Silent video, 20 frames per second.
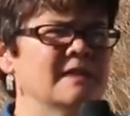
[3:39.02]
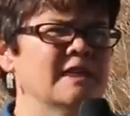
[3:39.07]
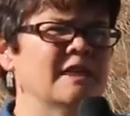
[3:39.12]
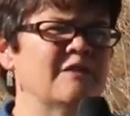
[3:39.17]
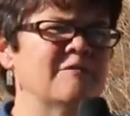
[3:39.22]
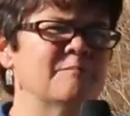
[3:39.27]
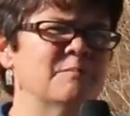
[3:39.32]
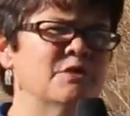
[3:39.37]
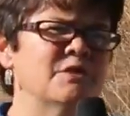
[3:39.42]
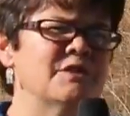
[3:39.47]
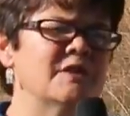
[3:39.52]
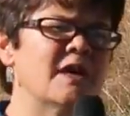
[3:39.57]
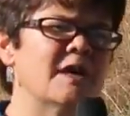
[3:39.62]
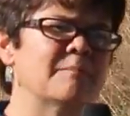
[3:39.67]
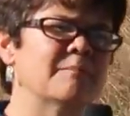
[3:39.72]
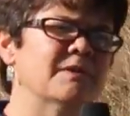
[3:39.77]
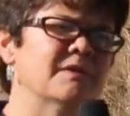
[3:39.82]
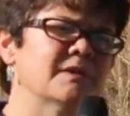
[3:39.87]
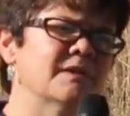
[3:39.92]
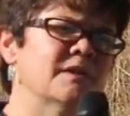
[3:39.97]
have put
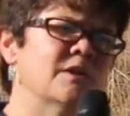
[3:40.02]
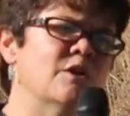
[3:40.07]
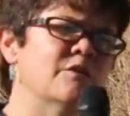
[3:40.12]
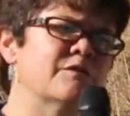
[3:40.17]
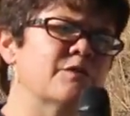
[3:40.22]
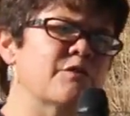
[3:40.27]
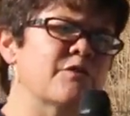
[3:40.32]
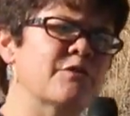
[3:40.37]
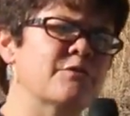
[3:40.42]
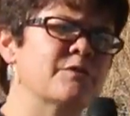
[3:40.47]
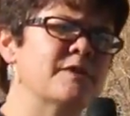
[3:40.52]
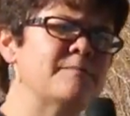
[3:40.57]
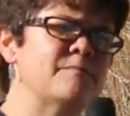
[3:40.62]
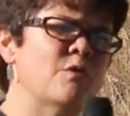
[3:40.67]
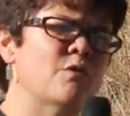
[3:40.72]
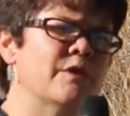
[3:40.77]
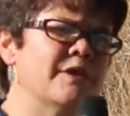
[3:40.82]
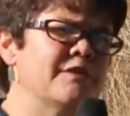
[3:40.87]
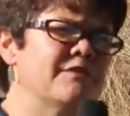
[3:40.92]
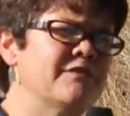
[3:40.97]
up over
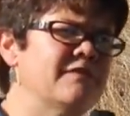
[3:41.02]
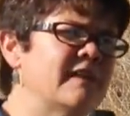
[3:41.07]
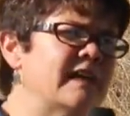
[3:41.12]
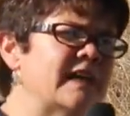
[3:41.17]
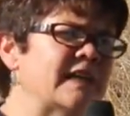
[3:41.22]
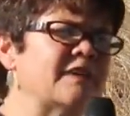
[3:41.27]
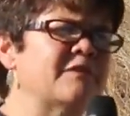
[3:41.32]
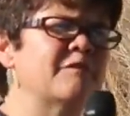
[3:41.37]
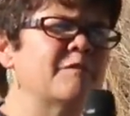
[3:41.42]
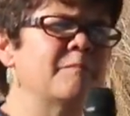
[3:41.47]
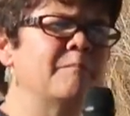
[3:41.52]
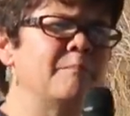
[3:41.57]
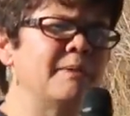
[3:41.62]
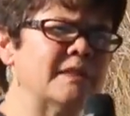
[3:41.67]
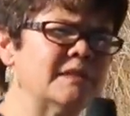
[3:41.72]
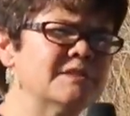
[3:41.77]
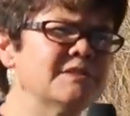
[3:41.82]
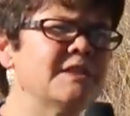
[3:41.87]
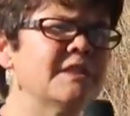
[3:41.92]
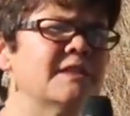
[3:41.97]
$3.5
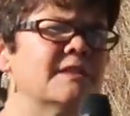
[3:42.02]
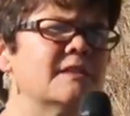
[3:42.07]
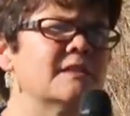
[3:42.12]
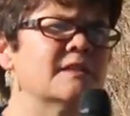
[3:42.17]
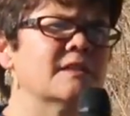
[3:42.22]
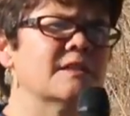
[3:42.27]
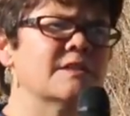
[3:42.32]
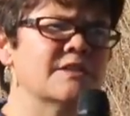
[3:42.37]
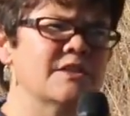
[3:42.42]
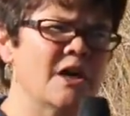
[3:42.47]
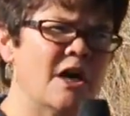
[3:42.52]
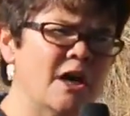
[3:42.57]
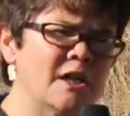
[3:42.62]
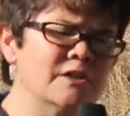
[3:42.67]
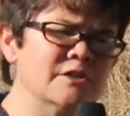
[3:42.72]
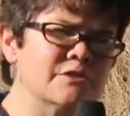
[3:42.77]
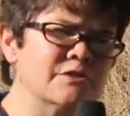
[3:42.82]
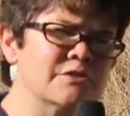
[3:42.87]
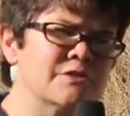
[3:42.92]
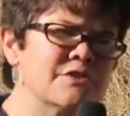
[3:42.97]
billion
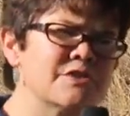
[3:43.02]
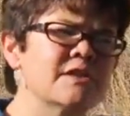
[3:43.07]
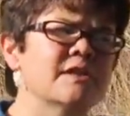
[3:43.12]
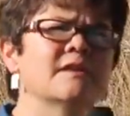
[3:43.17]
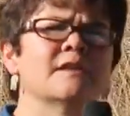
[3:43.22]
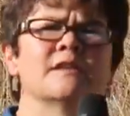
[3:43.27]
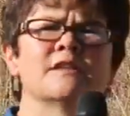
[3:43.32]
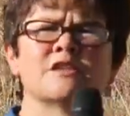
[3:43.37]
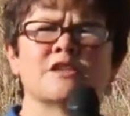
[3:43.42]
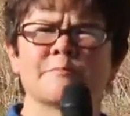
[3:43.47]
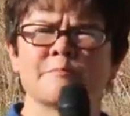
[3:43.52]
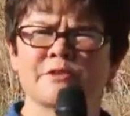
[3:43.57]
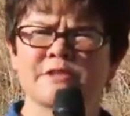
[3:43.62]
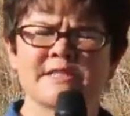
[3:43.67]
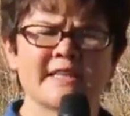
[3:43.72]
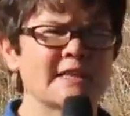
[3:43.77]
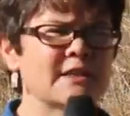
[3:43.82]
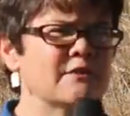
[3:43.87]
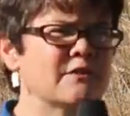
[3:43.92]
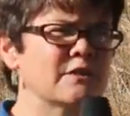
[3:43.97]
to
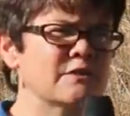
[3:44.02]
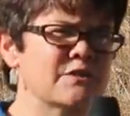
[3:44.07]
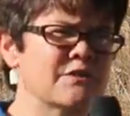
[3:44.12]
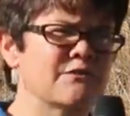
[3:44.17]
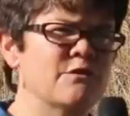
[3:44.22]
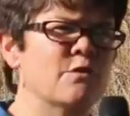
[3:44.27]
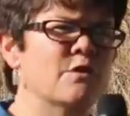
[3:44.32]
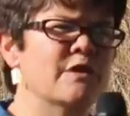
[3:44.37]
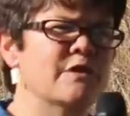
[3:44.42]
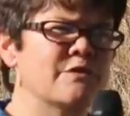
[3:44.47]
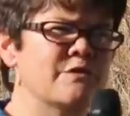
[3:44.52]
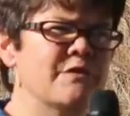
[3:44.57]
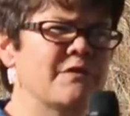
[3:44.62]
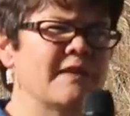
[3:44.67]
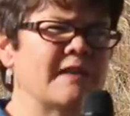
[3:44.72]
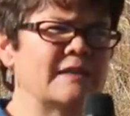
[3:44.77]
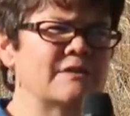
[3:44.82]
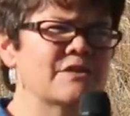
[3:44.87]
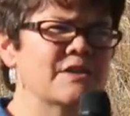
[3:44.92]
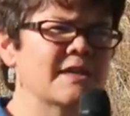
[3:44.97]
protect those
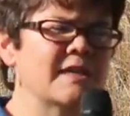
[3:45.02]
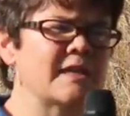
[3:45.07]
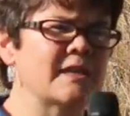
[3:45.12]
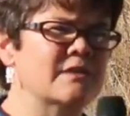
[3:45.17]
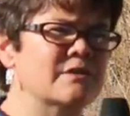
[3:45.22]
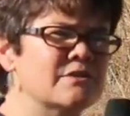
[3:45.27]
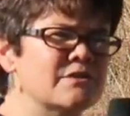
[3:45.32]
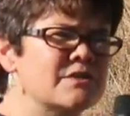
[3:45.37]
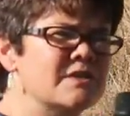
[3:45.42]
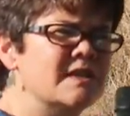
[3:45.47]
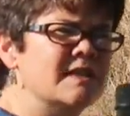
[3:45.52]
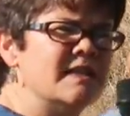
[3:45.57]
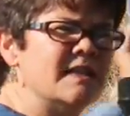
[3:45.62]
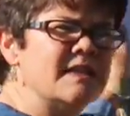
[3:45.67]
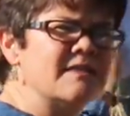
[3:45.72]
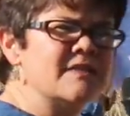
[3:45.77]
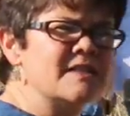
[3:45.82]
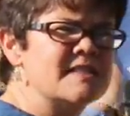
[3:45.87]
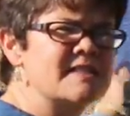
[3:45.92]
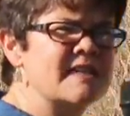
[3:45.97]
400,000 acres
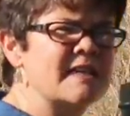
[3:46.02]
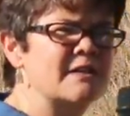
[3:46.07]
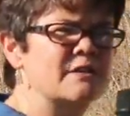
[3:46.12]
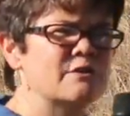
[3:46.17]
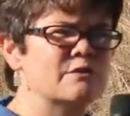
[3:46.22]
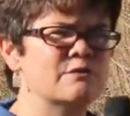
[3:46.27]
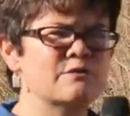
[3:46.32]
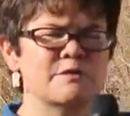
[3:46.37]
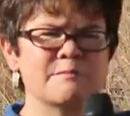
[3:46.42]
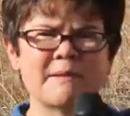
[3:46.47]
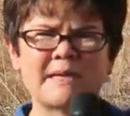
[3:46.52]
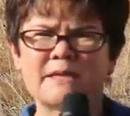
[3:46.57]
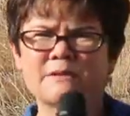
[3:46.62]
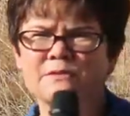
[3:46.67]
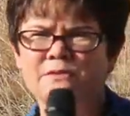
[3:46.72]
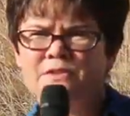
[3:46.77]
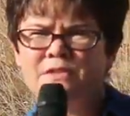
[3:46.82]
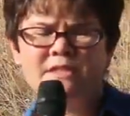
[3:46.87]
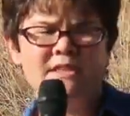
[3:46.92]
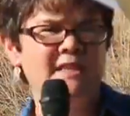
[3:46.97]
in the Santa Cruz
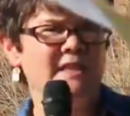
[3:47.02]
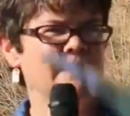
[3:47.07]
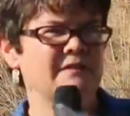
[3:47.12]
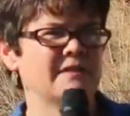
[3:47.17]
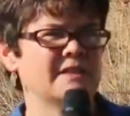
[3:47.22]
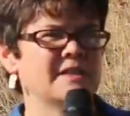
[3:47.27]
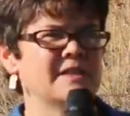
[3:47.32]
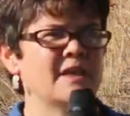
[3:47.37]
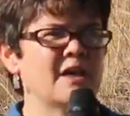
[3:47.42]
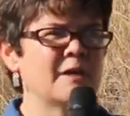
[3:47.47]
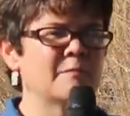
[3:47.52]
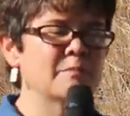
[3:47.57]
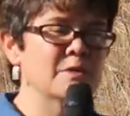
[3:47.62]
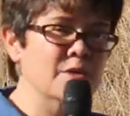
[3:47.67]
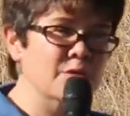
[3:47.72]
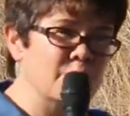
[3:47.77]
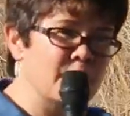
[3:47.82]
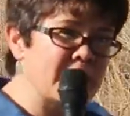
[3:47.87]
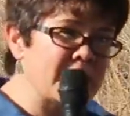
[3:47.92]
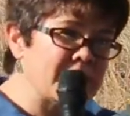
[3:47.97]
Mountains and the
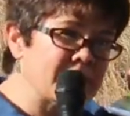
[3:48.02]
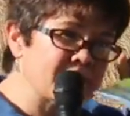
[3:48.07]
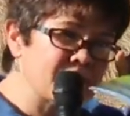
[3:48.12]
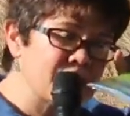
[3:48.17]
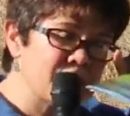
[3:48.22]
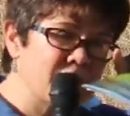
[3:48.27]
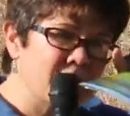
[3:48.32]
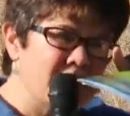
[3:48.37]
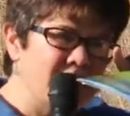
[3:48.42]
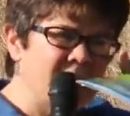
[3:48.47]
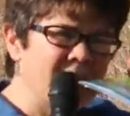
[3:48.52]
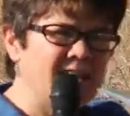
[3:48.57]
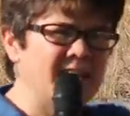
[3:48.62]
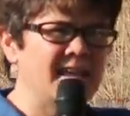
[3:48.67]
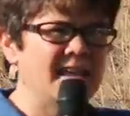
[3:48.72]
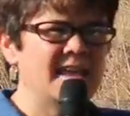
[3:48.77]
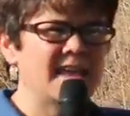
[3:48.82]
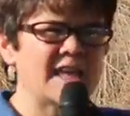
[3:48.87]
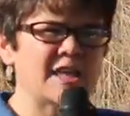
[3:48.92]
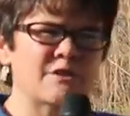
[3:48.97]
Diablo Range.
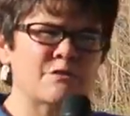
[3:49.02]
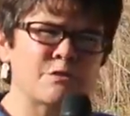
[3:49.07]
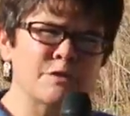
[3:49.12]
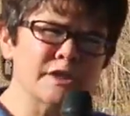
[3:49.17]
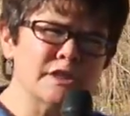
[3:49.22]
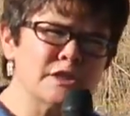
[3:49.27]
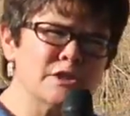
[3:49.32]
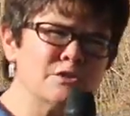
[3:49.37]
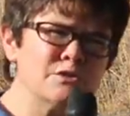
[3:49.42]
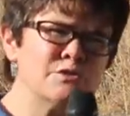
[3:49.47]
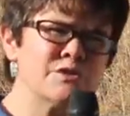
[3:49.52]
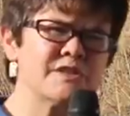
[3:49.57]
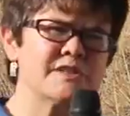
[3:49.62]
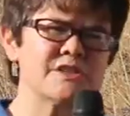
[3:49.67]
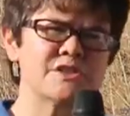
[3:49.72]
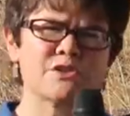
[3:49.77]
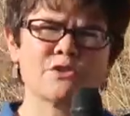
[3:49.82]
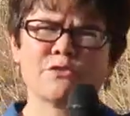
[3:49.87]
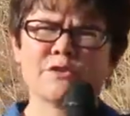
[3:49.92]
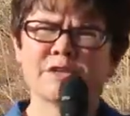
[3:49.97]
And if we lose
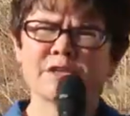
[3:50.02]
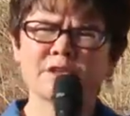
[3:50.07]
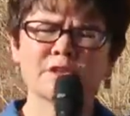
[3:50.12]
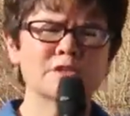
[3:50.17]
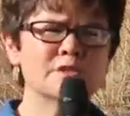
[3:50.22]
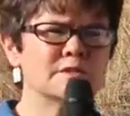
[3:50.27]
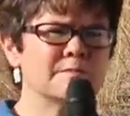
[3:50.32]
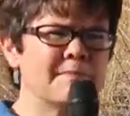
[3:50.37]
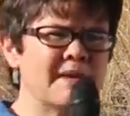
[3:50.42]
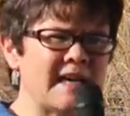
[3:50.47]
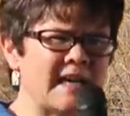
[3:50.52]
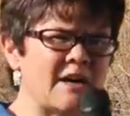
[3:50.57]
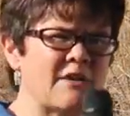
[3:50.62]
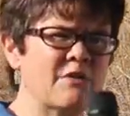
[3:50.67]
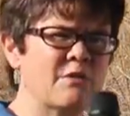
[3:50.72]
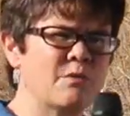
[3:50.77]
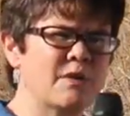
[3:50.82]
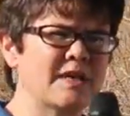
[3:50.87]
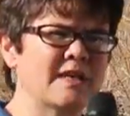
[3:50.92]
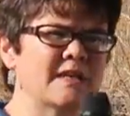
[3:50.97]
this critical
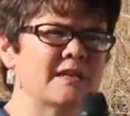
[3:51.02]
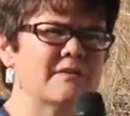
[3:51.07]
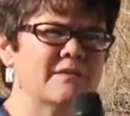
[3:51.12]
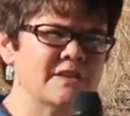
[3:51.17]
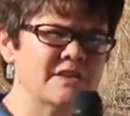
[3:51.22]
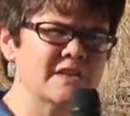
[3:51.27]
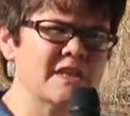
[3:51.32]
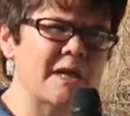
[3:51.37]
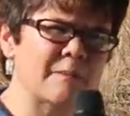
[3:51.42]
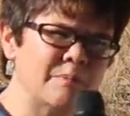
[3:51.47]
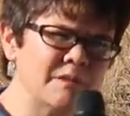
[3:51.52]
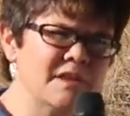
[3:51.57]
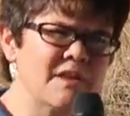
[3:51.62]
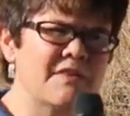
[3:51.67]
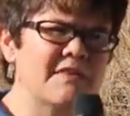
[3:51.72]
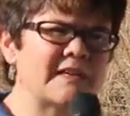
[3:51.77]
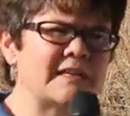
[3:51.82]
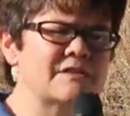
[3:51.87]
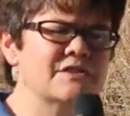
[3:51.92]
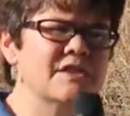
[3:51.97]
pathway, these couple
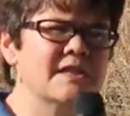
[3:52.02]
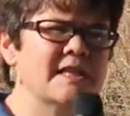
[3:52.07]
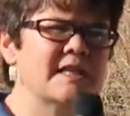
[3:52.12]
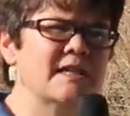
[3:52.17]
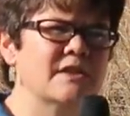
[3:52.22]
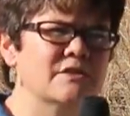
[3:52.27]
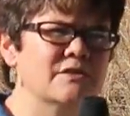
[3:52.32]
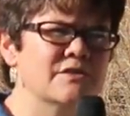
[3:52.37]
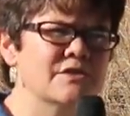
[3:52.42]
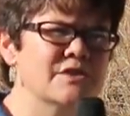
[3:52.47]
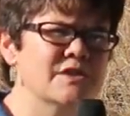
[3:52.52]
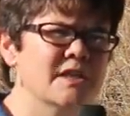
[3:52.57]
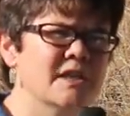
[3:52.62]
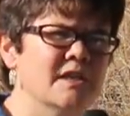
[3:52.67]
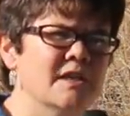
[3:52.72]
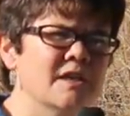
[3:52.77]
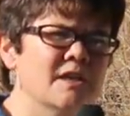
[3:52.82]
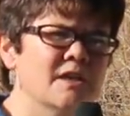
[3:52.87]
of thousand acres,